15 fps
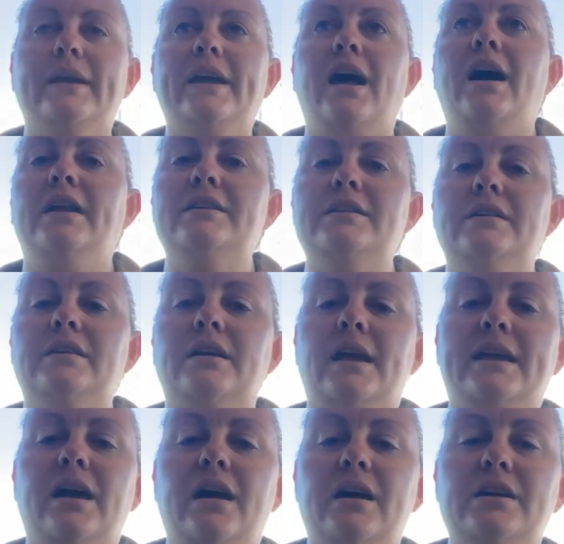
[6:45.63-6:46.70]
I
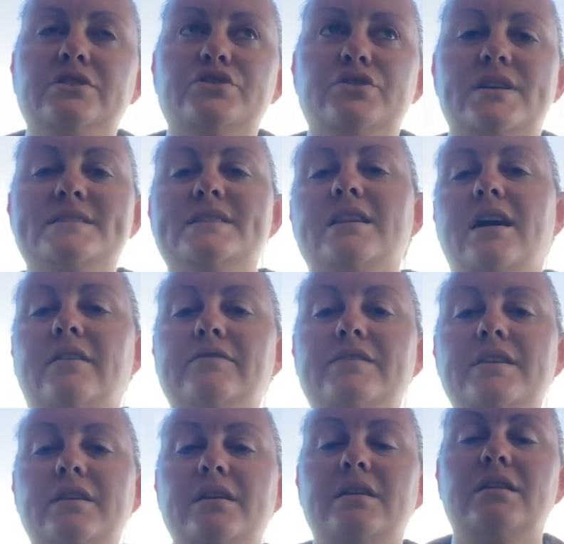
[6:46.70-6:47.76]
can't stress enough
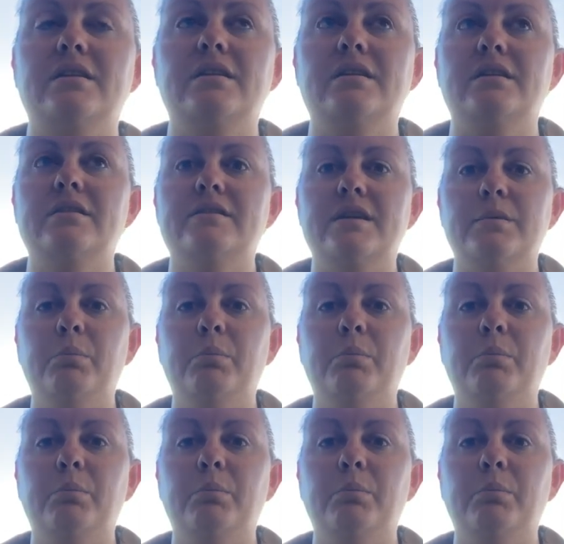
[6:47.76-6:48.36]
the